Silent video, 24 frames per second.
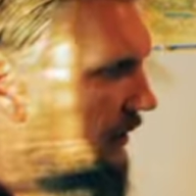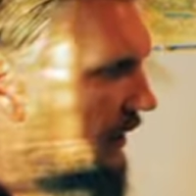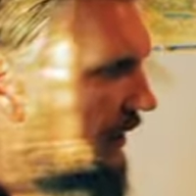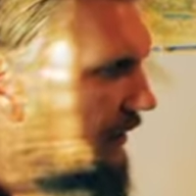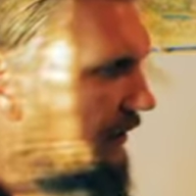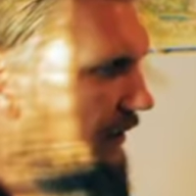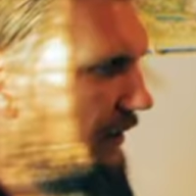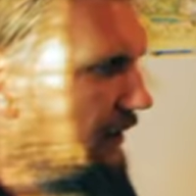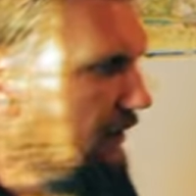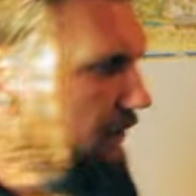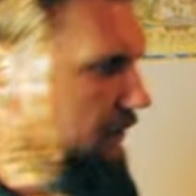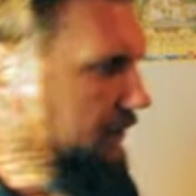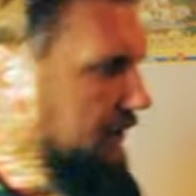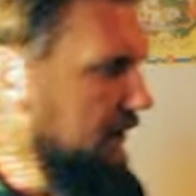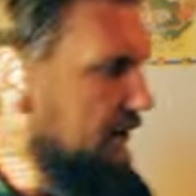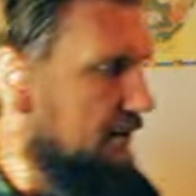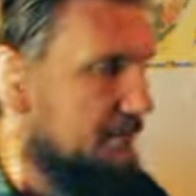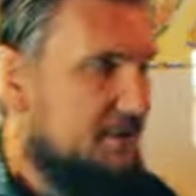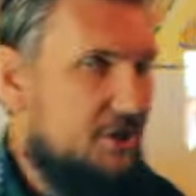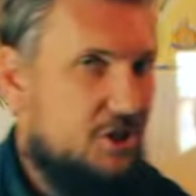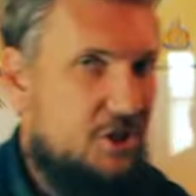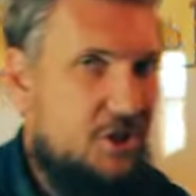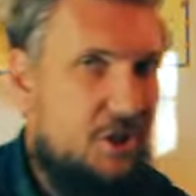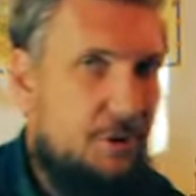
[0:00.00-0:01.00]
I don't know, now
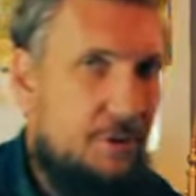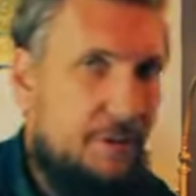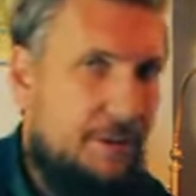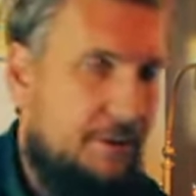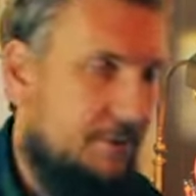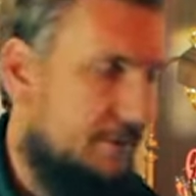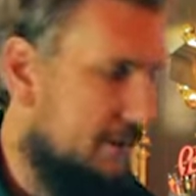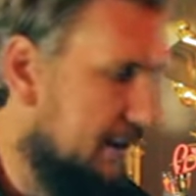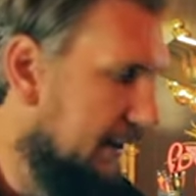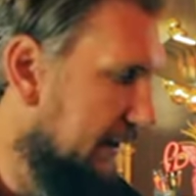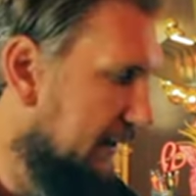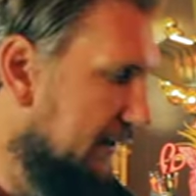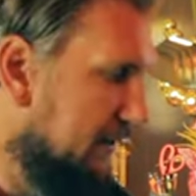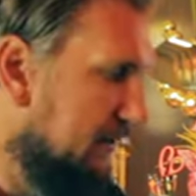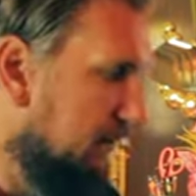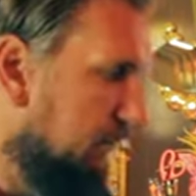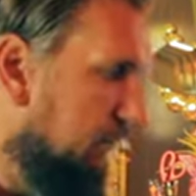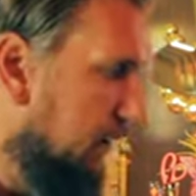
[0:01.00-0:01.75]
I'm just showing you things.